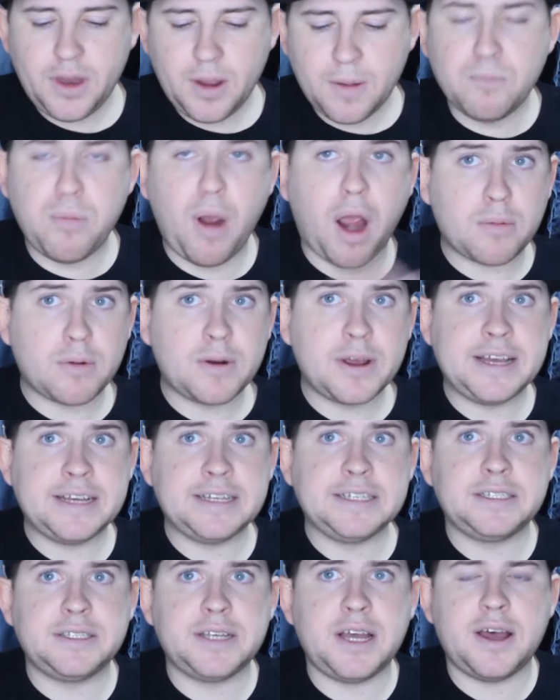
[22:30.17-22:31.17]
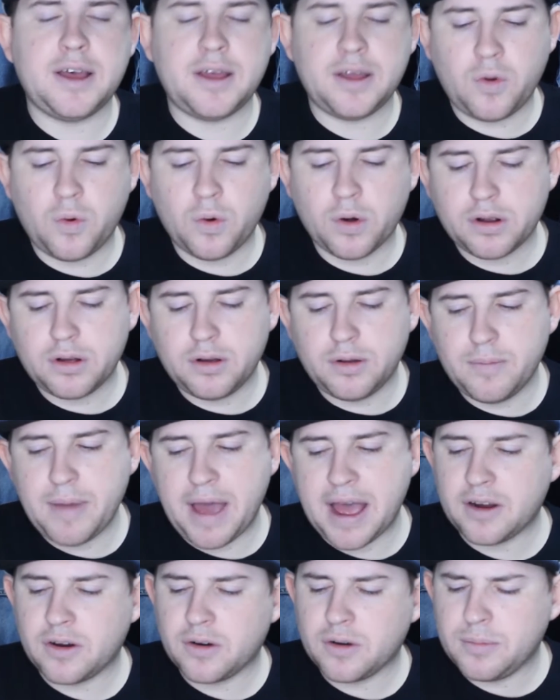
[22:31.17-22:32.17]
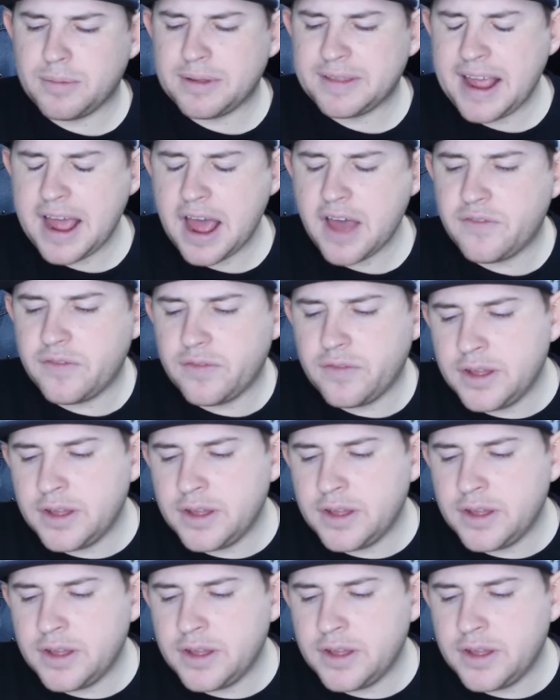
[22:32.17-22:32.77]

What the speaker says: Barbara is Oracle Batgirl, but they have,